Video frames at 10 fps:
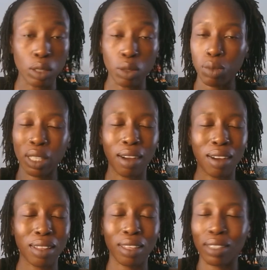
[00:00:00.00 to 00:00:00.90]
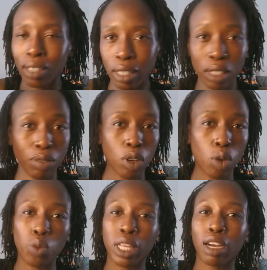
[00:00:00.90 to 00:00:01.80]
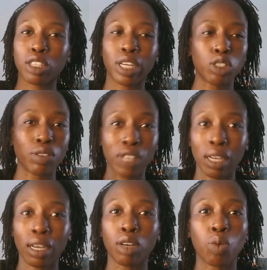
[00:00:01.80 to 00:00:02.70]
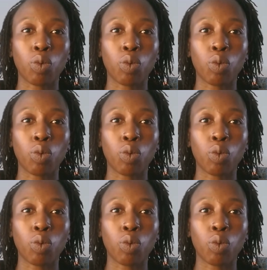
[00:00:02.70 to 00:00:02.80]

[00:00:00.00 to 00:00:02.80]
We are the detective. We are trying to figure out